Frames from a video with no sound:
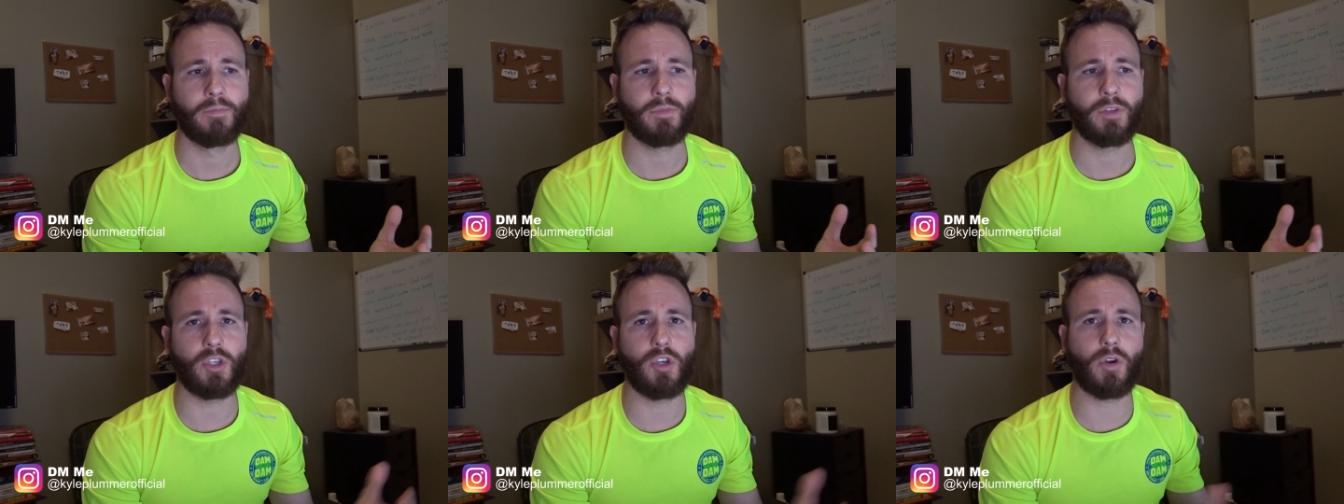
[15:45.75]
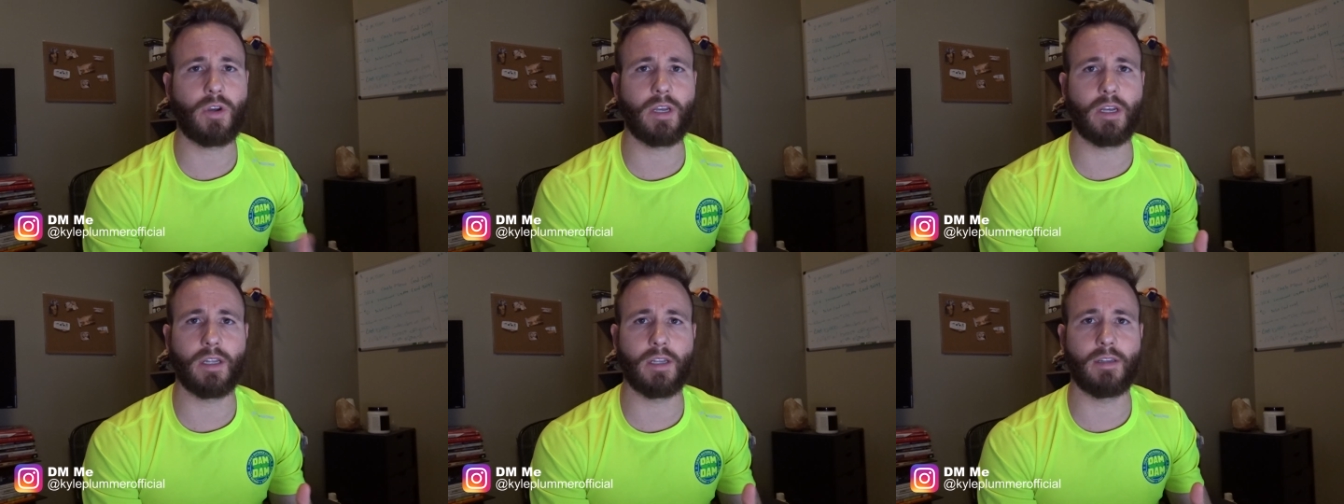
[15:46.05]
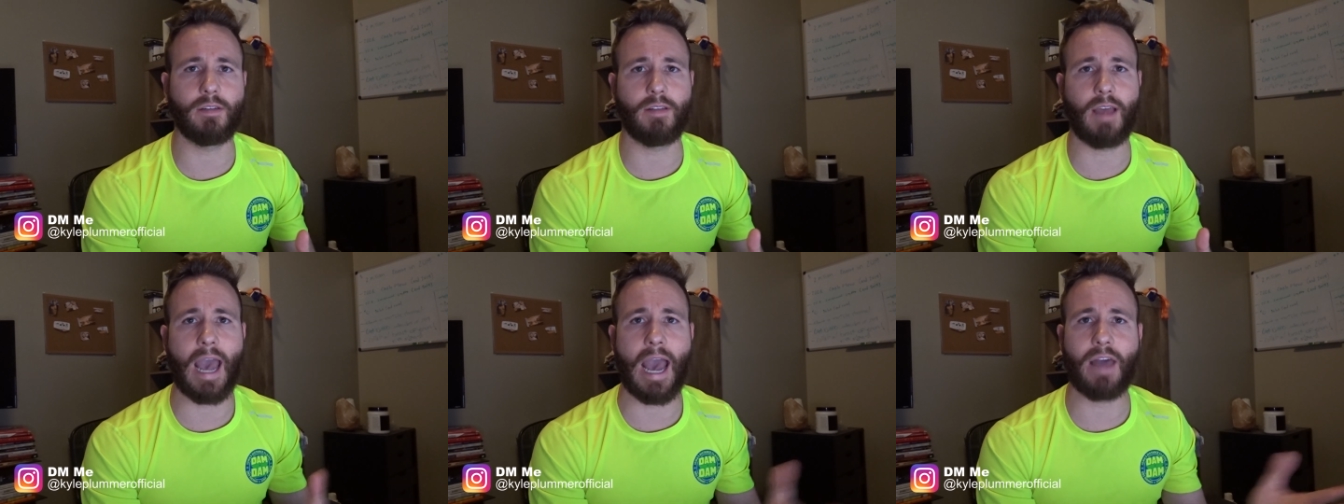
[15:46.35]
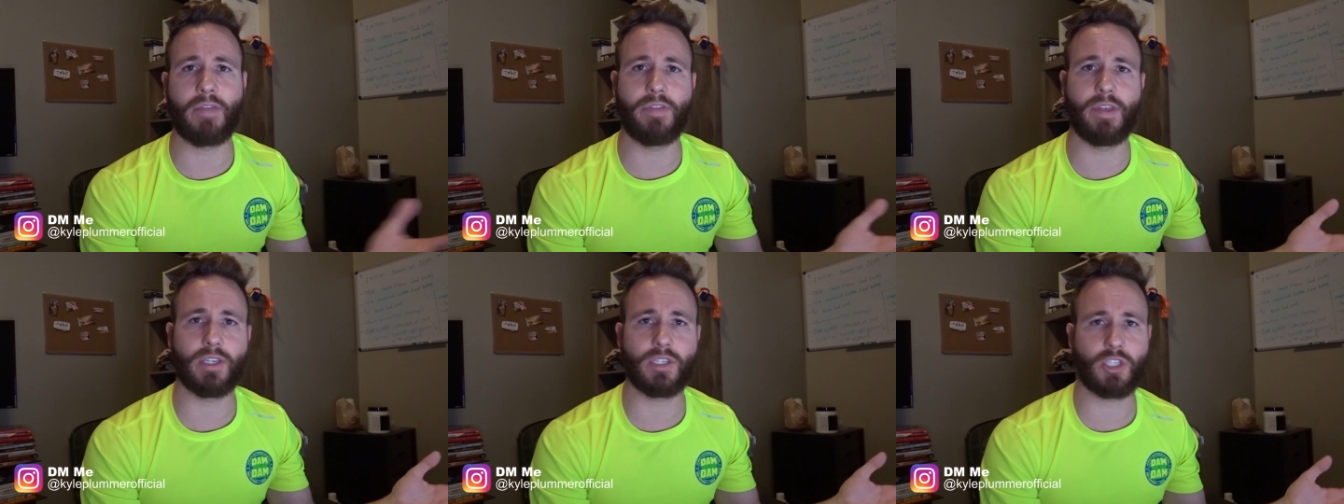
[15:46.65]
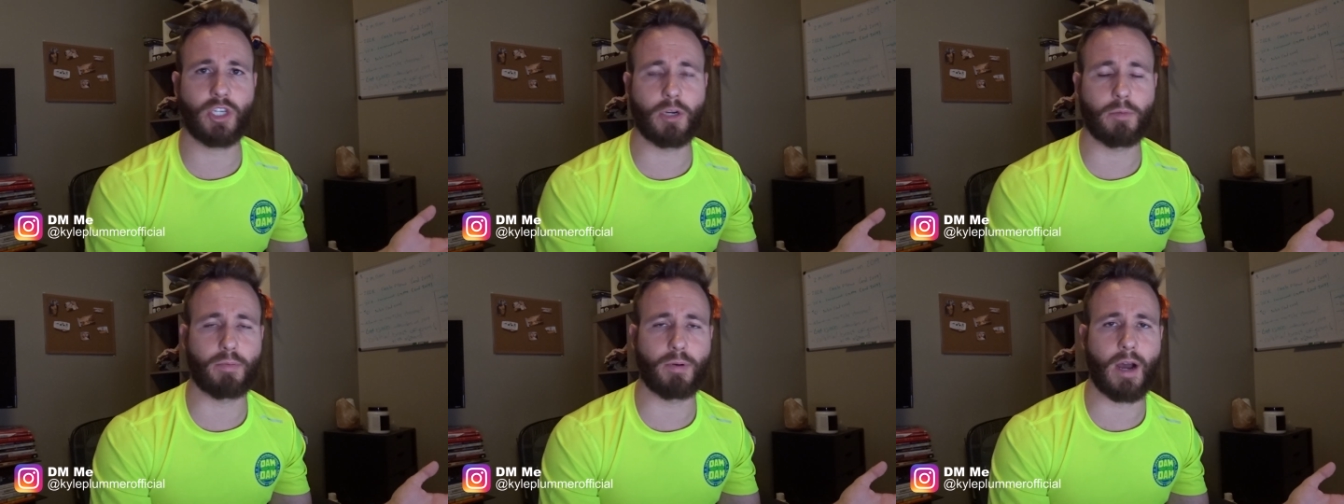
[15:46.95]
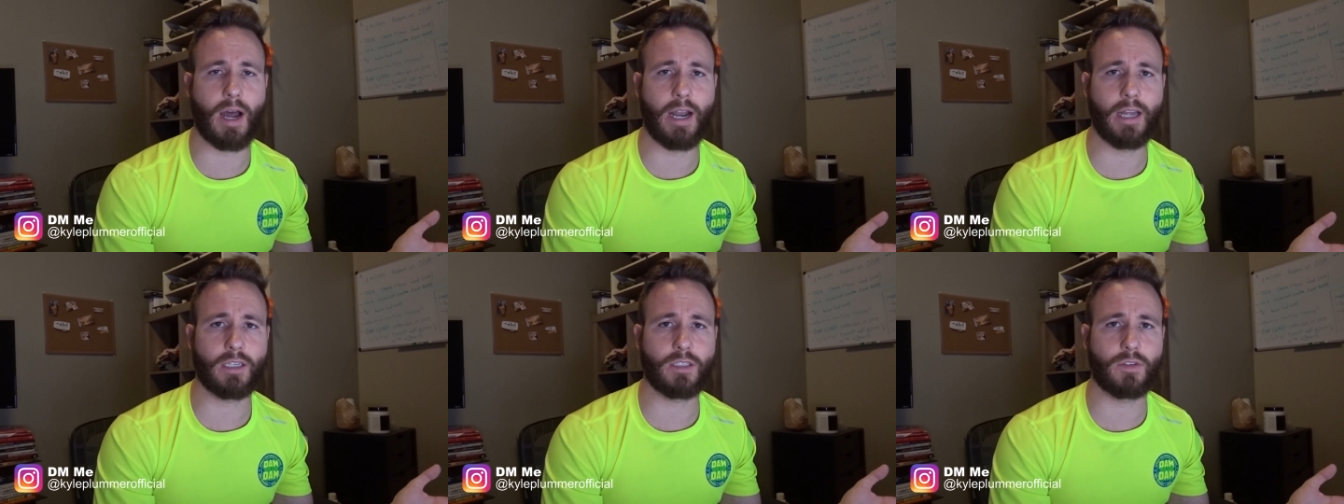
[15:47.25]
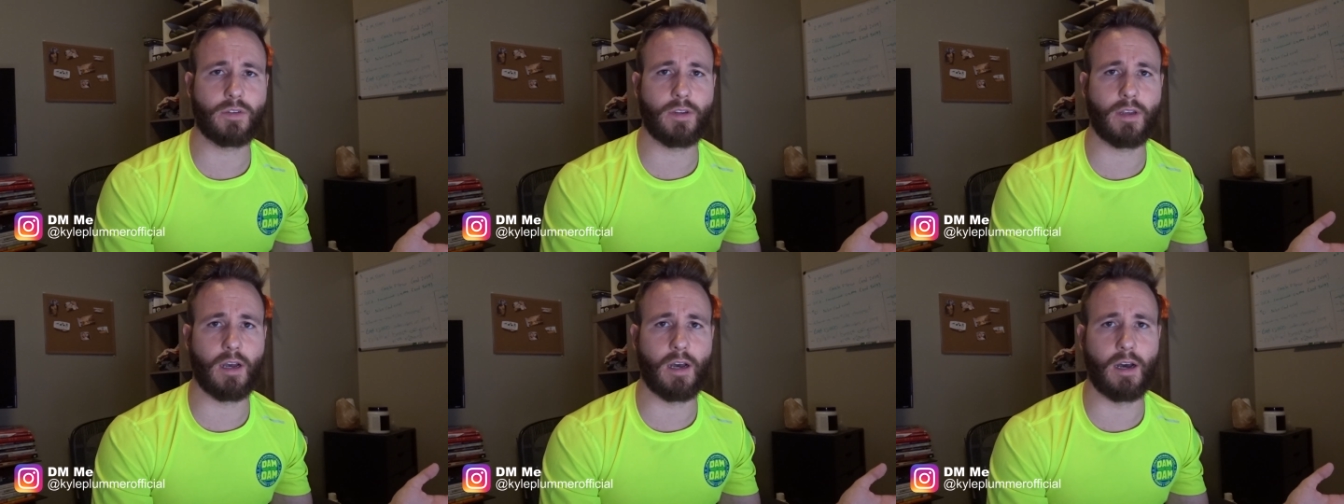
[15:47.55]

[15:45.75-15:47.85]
you could add this to your product